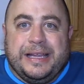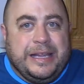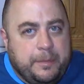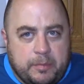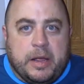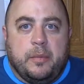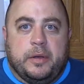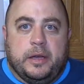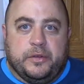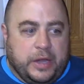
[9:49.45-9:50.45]
Keep them
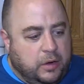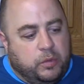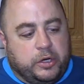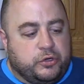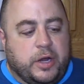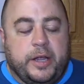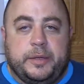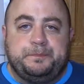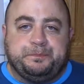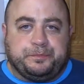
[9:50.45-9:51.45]
coming because I want to try
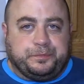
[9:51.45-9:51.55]
them.